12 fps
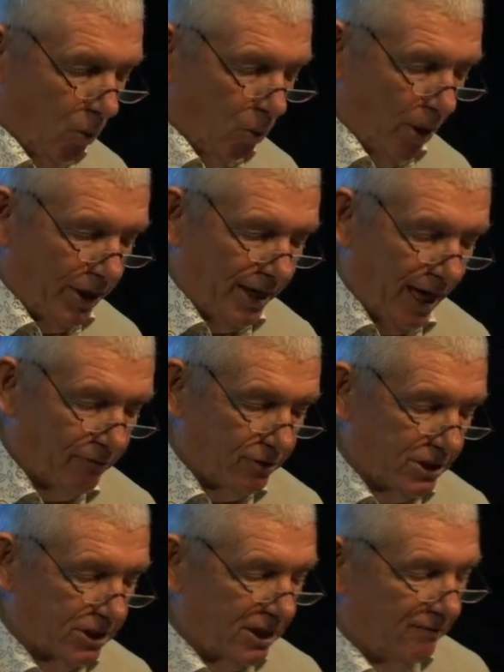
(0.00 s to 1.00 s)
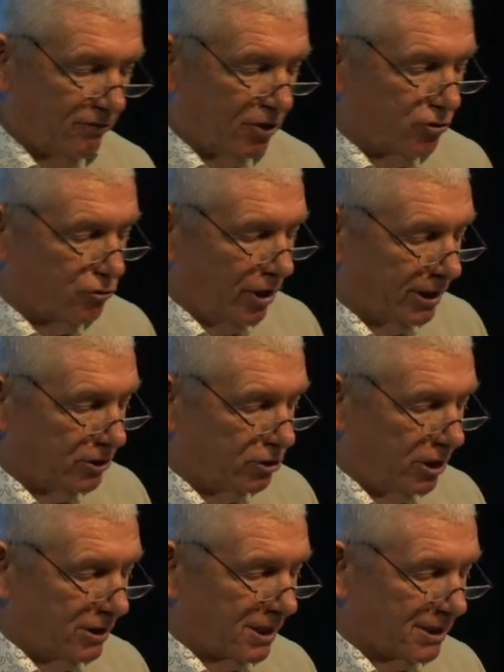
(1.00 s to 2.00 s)
When he had received the drink,
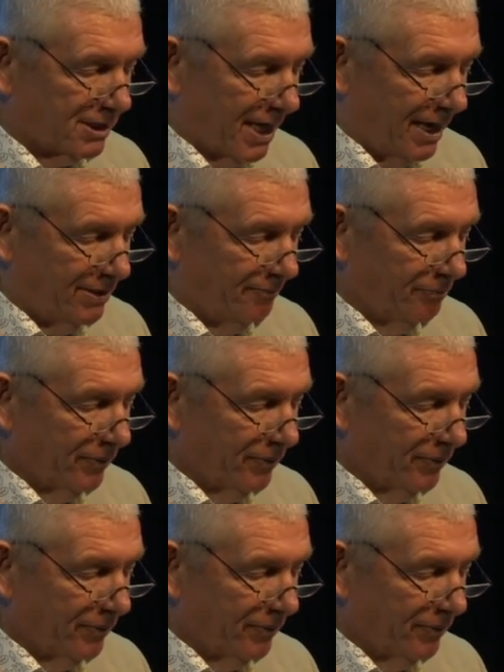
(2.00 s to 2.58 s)
Jesus said,